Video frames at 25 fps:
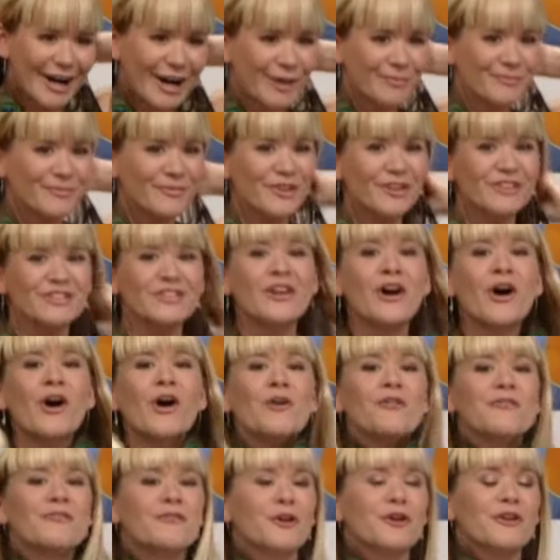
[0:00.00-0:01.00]
Uh, um,
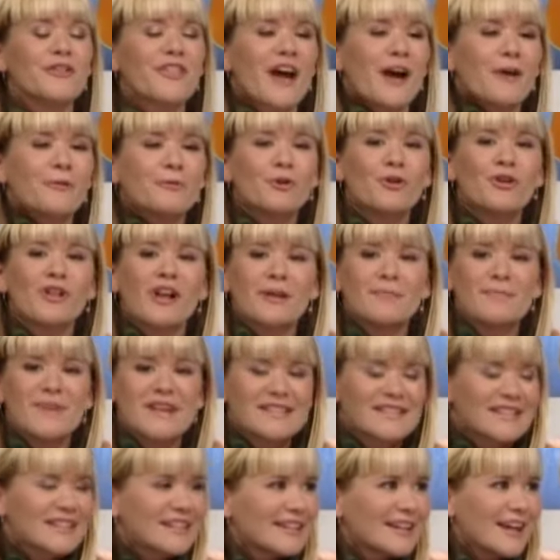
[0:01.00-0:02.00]
no, for that role, I
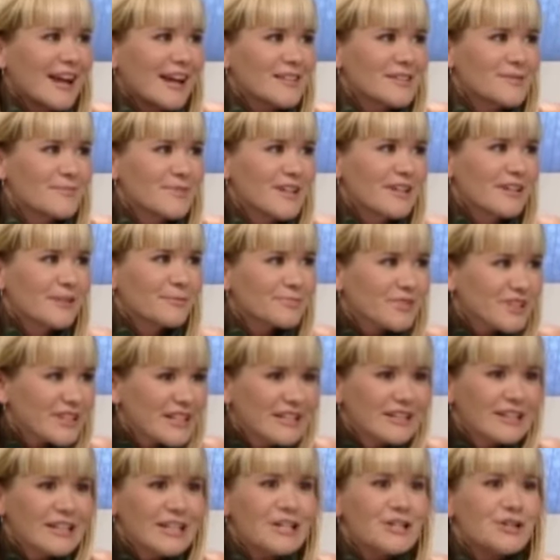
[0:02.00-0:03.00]
basically had to be
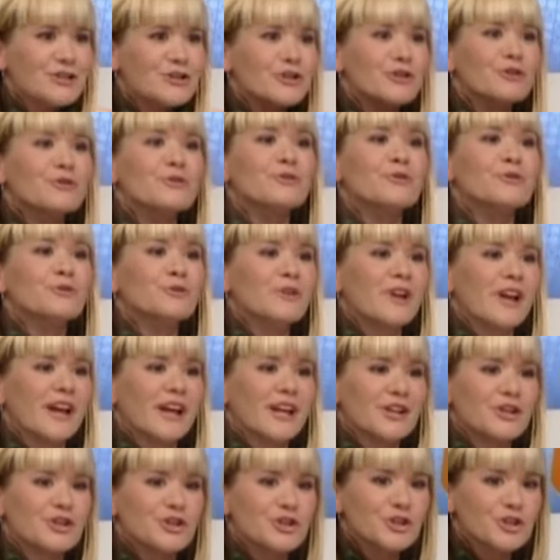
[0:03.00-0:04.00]
completely nude
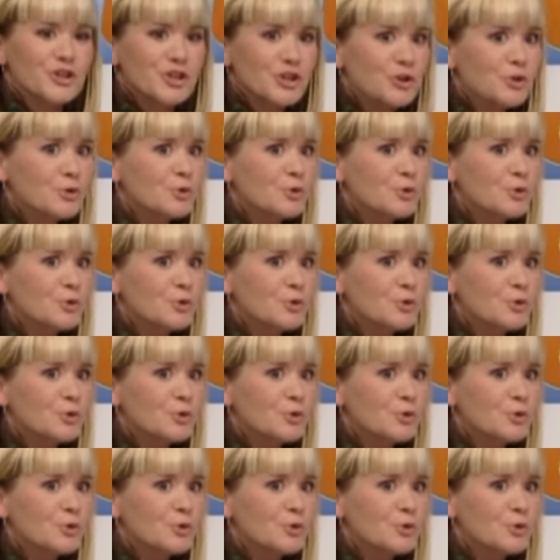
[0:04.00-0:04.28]
and